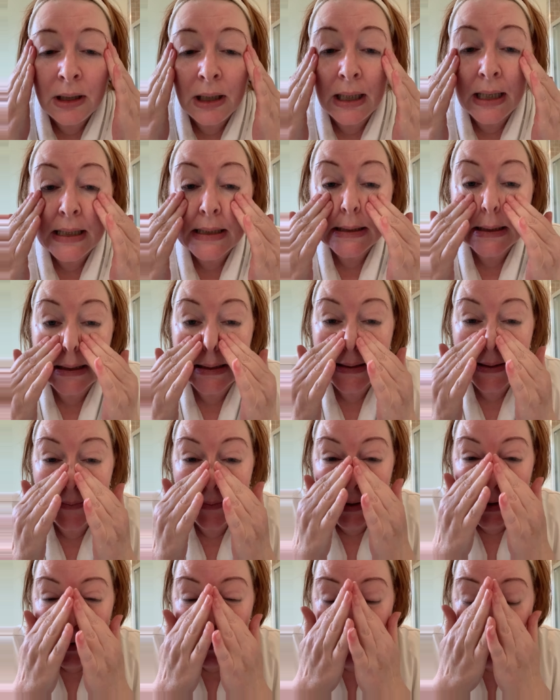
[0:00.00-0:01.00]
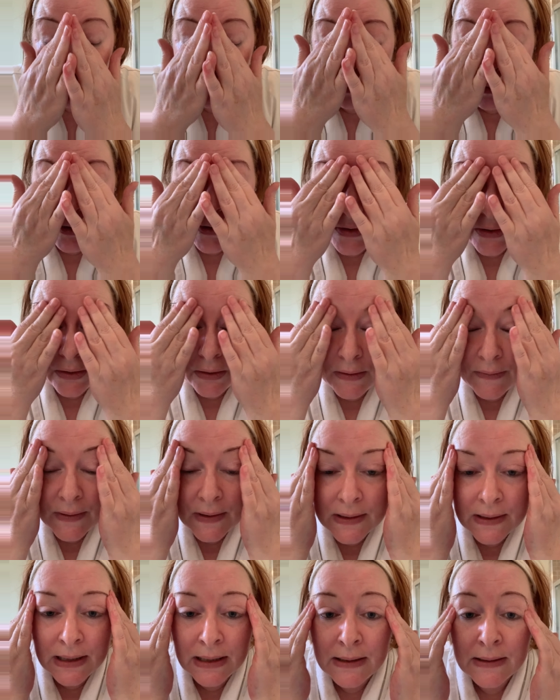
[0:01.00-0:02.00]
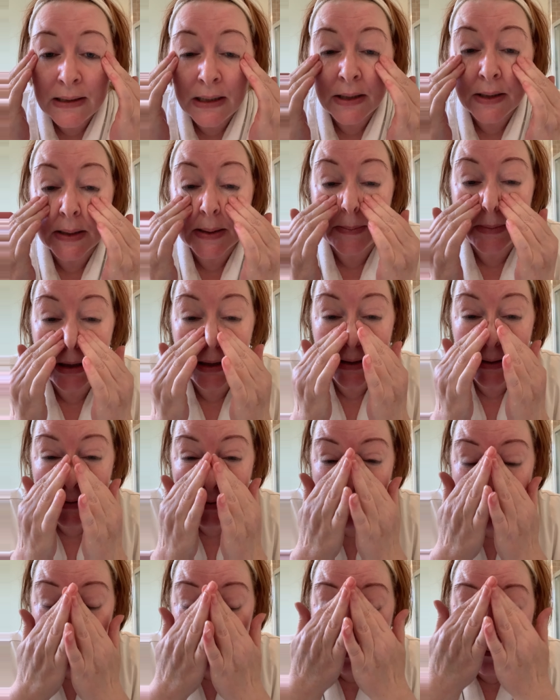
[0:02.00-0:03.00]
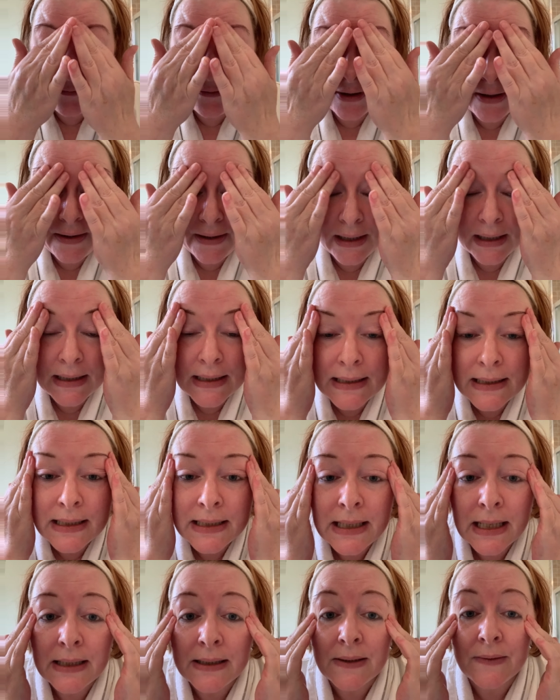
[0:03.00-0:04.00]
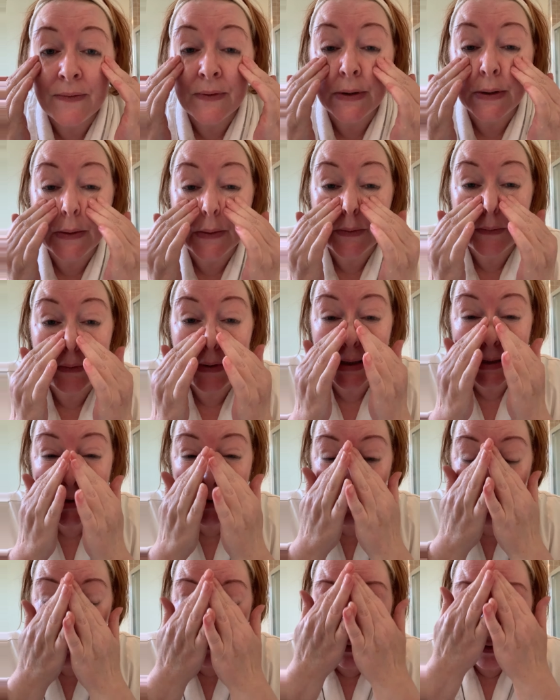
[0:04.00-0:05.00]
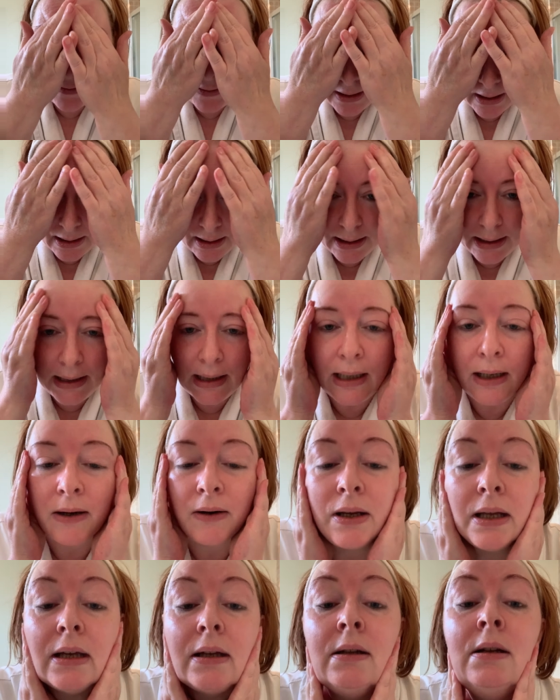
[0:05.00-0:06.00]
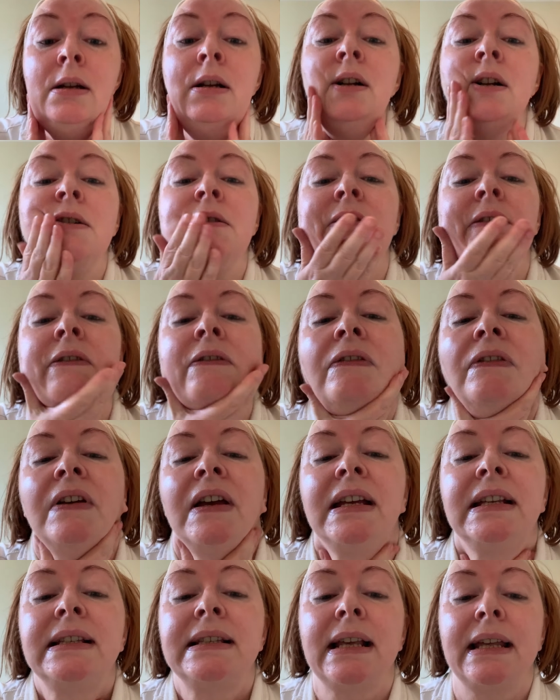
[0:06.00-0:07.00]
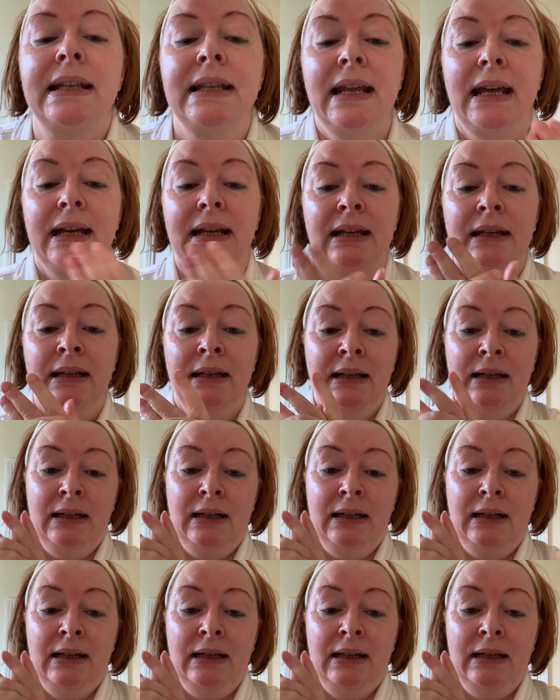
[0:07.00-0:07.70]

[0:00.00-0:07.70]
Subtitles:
And as with almost all of the Skin Essentials products, everything is intended for use right up around the eye area, face and neck,